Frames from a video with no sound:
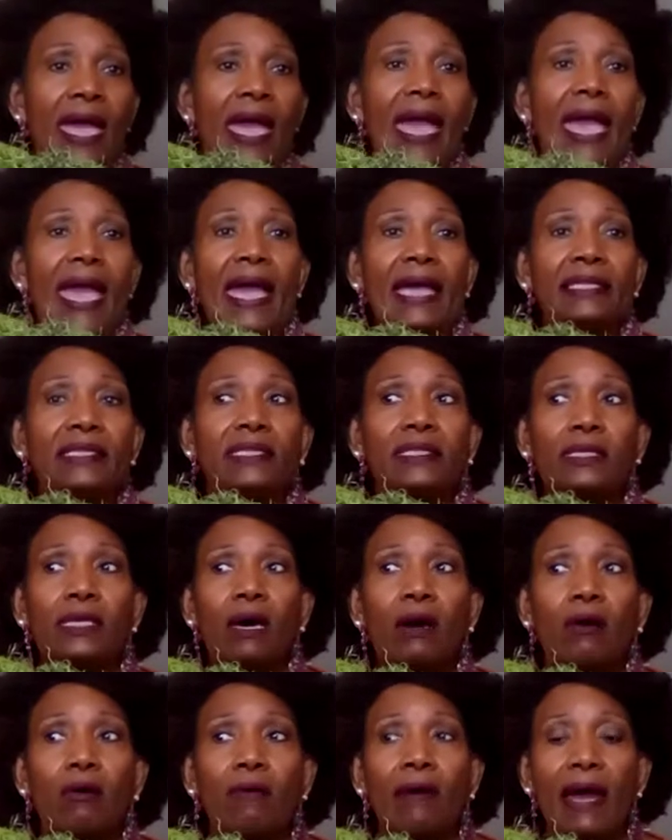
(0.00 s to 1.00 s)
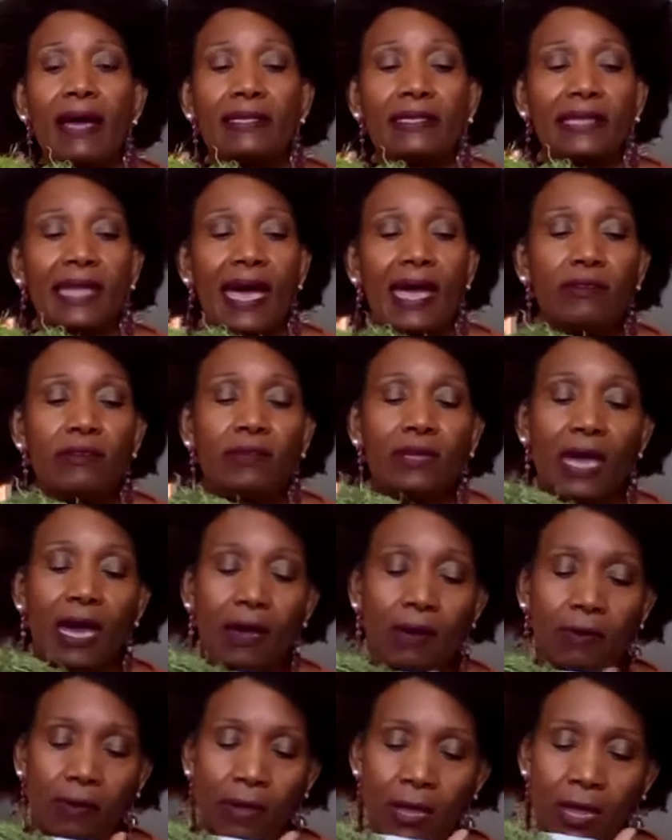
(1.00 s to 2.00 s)
And so I was like, you
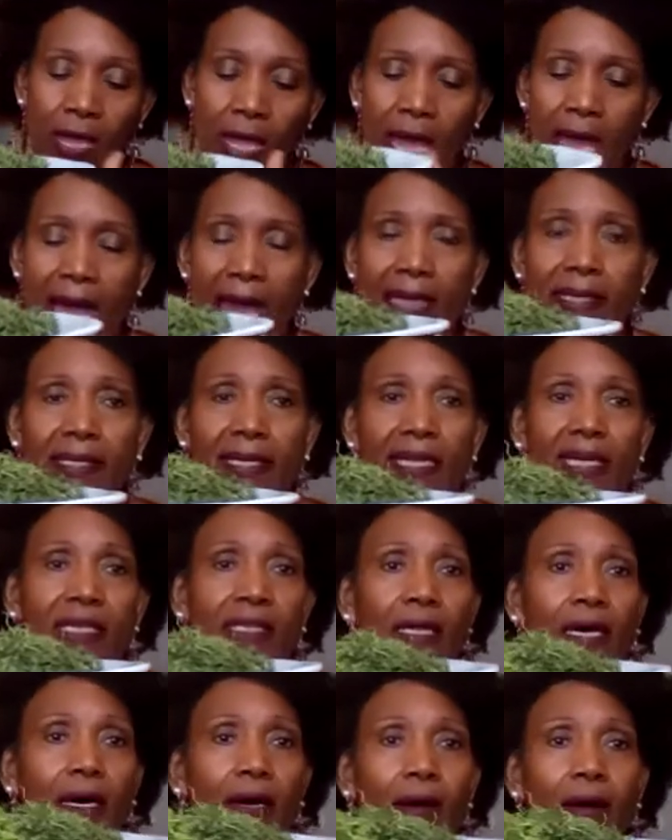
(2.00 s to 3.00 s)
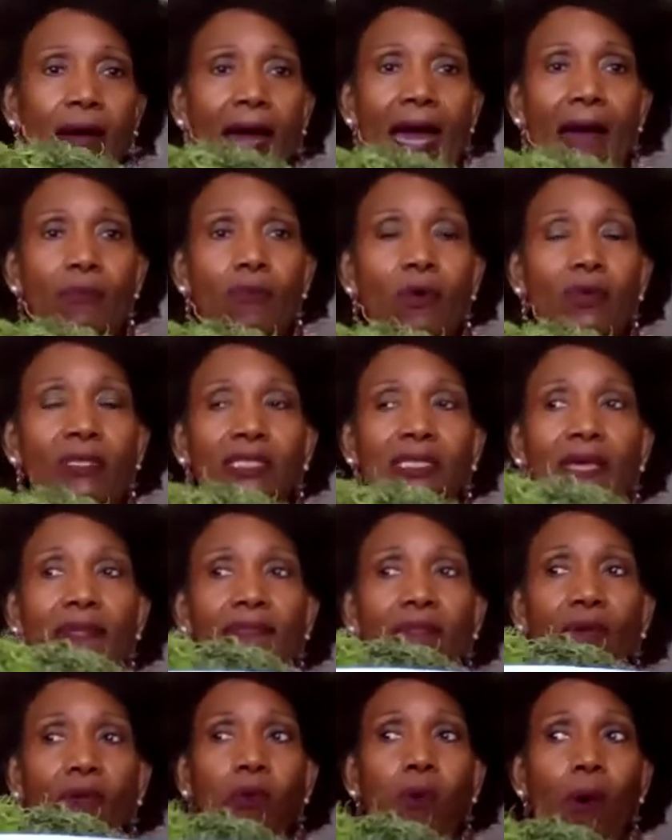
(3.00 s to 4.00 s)
know, I want
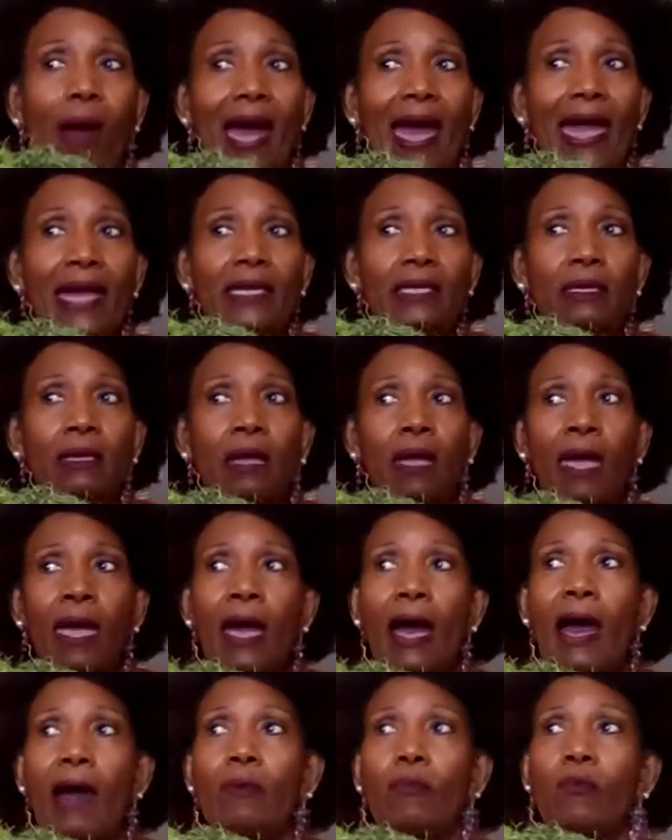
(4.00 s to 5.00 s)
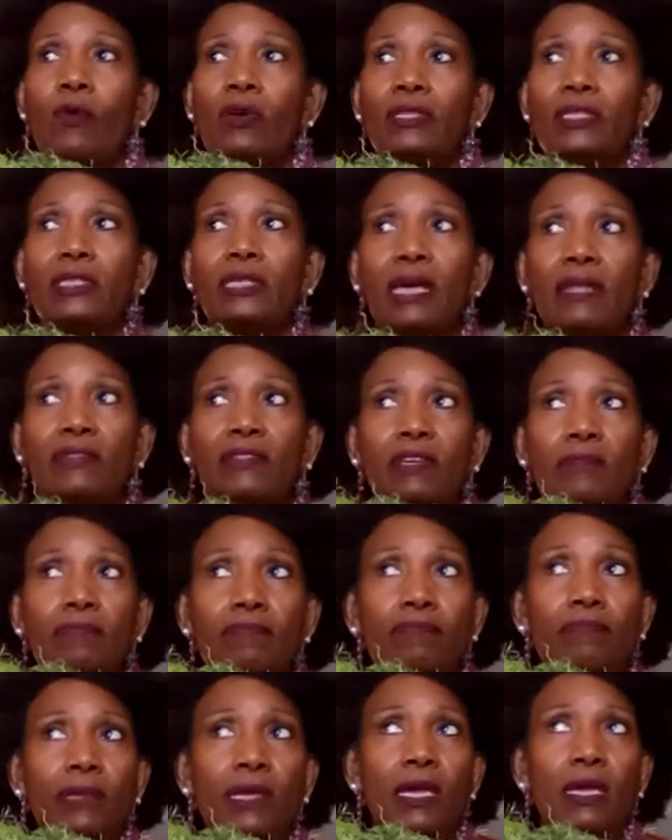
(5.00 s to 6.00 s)
something white. I want
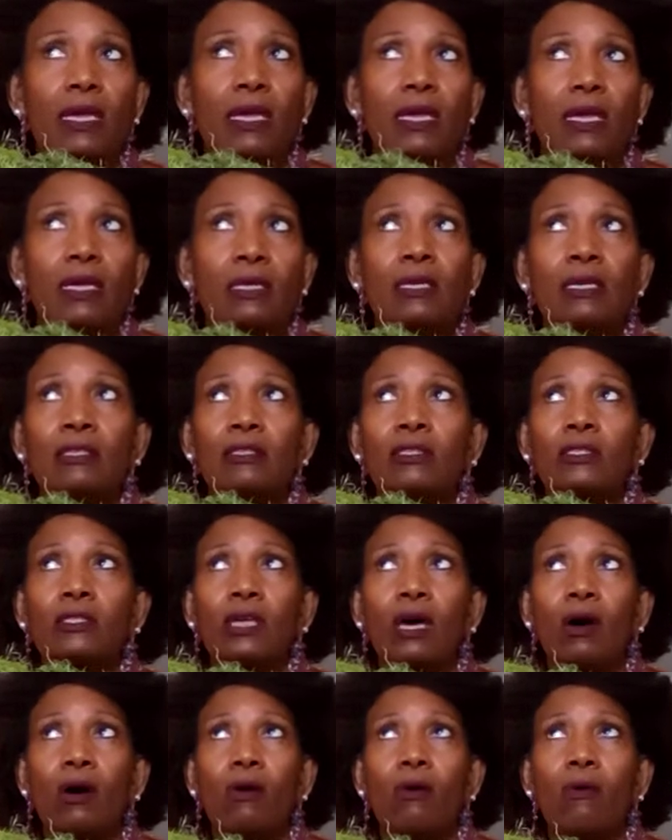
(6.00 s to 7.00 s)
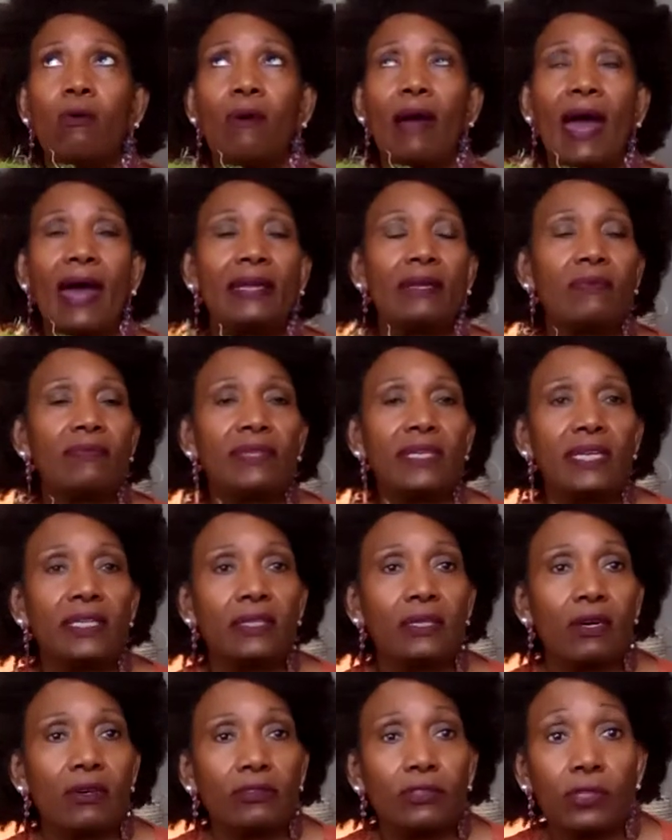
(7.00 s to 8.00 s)
something big. So I don't need to
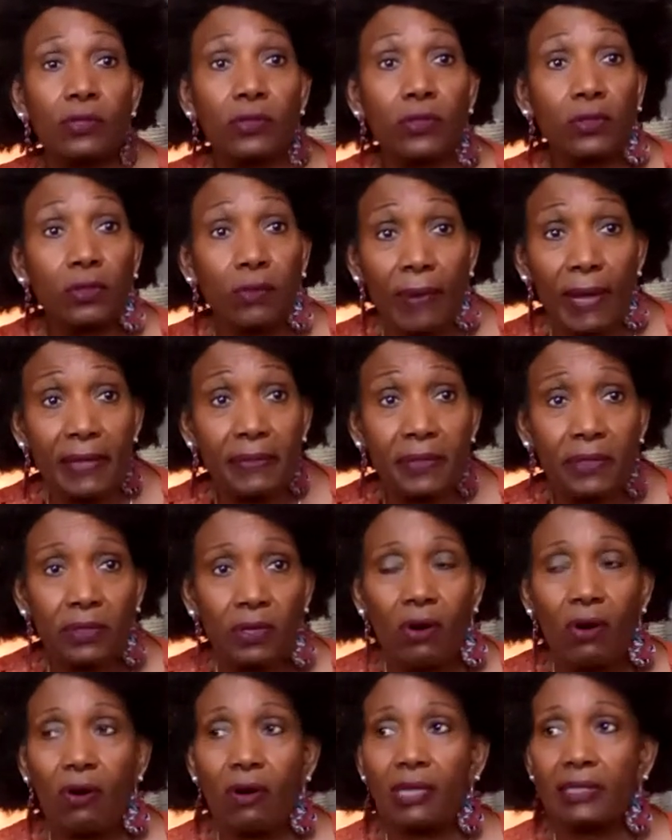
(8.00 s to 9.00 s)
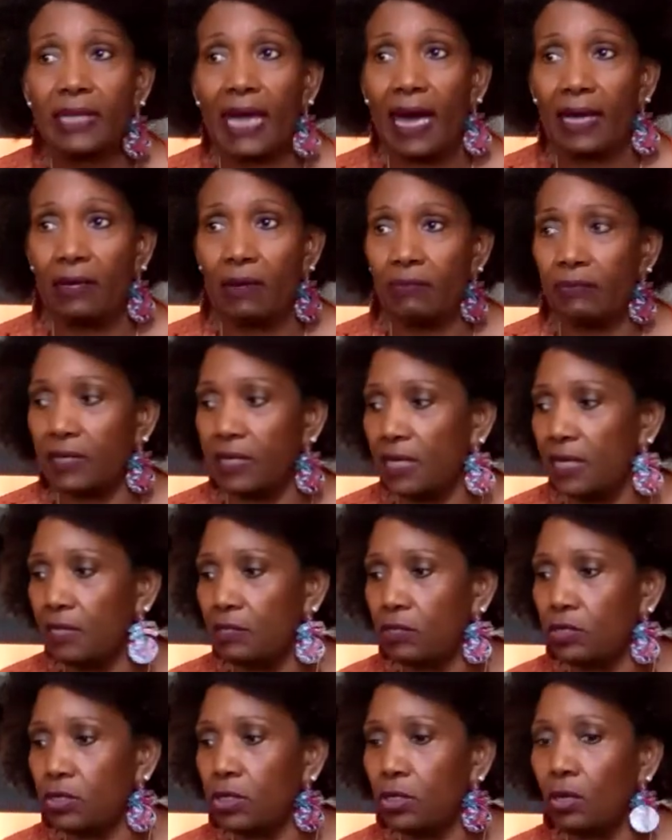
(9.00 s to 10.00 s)
go to thrift stores. I don't
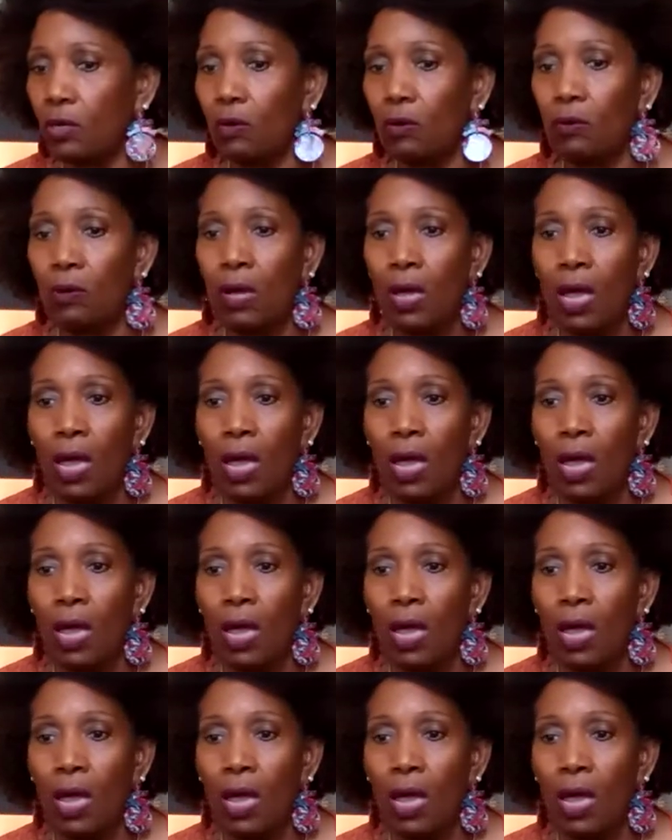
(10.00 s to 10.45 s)
need to